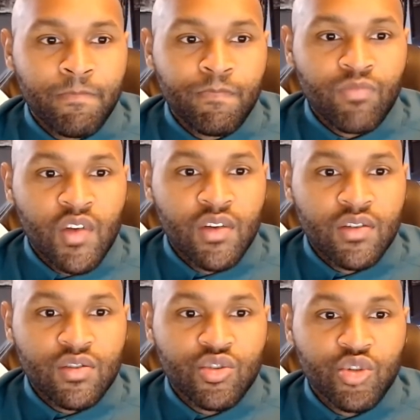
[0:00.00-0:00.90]
So
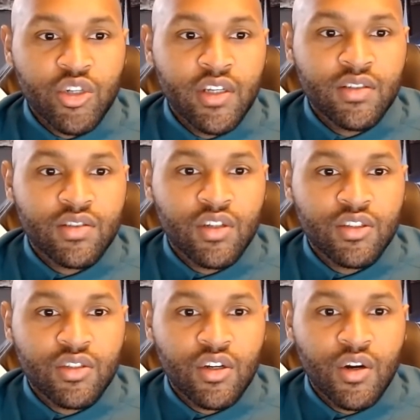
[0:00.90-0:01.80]
string search
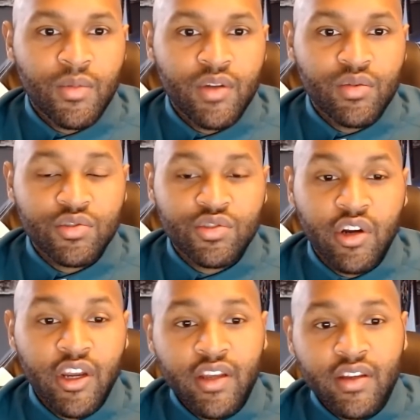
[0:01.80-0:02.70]
term equals
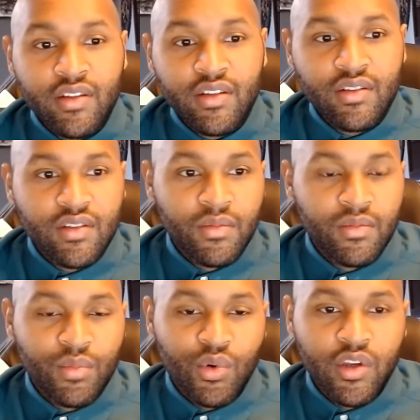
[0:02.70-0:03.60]
Drake,
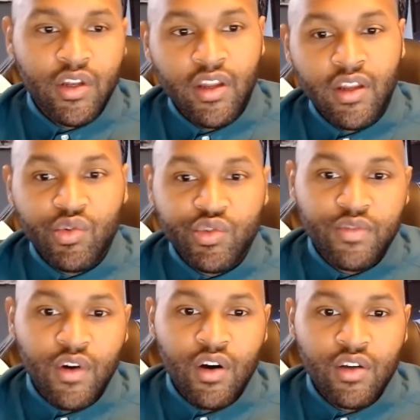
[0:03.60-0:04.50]
boolean n equals
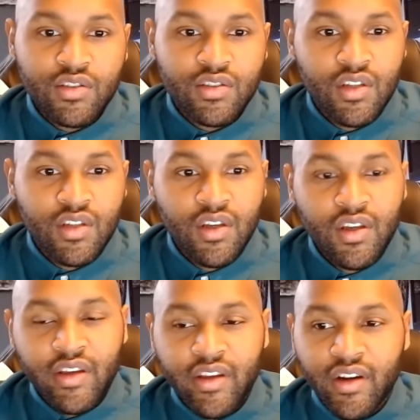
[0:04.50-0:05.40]
false.
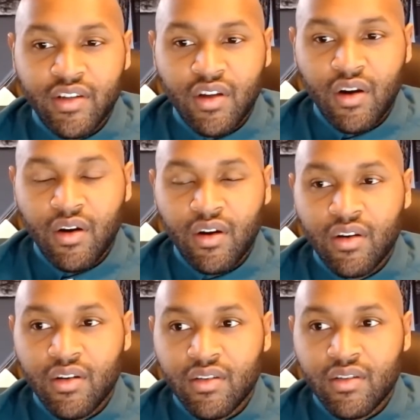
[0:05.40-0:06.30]
Here's our
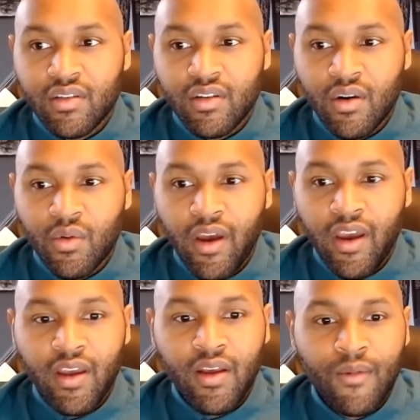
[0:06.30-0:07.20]

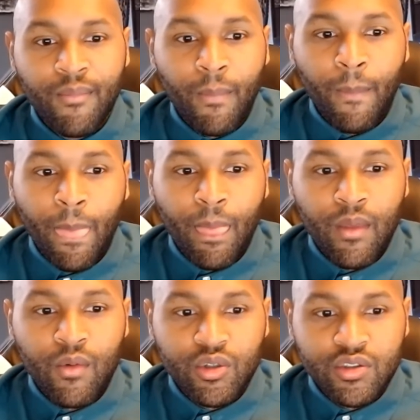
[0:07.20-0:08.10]
array.
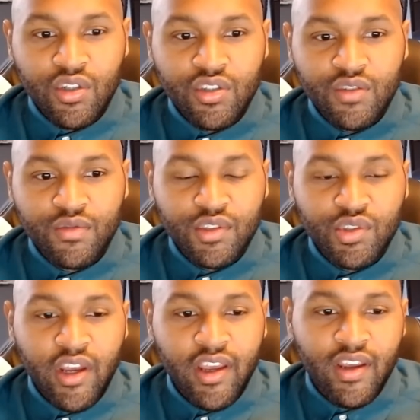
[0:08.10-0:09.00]
We're searching for
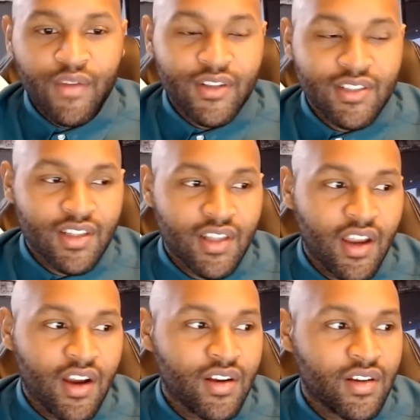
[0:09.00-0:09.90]
Drake. If it's in
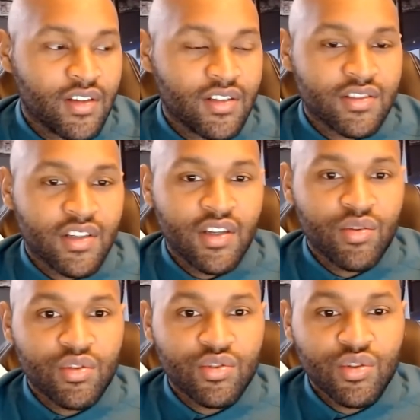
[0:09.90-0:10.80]
there, set equal to
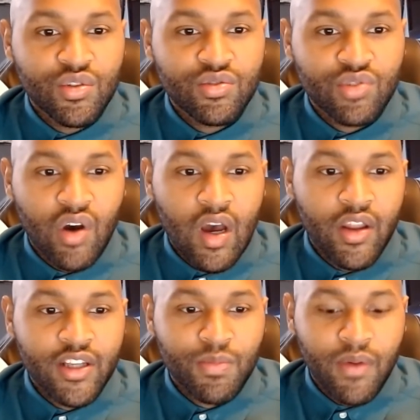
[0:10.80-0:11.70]
true, so I'd
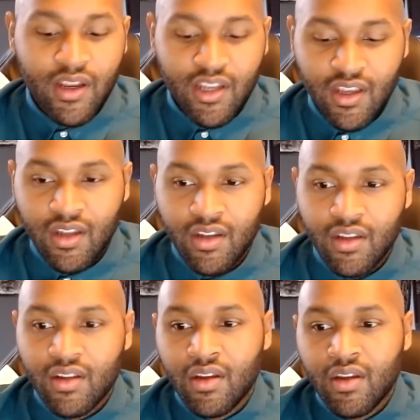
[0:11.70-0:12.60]
expect n
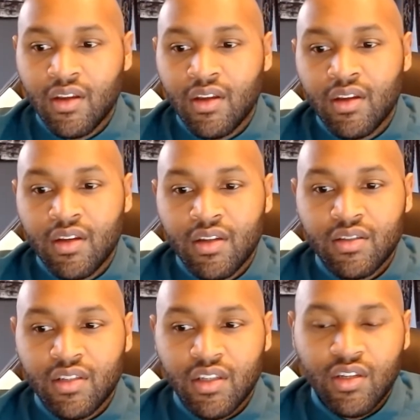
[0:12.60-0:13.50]
to
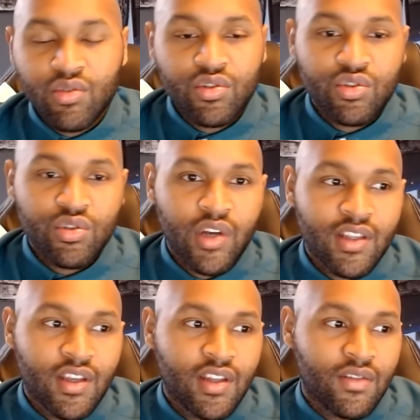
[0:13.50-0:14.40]
equal true at the
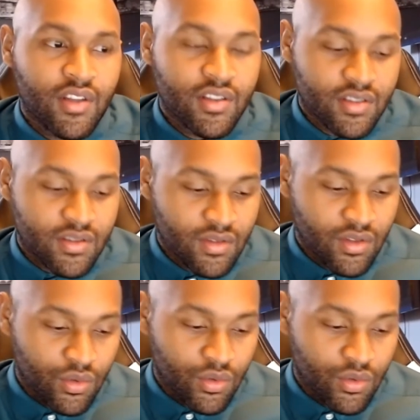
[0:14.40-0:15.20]
end of this loop.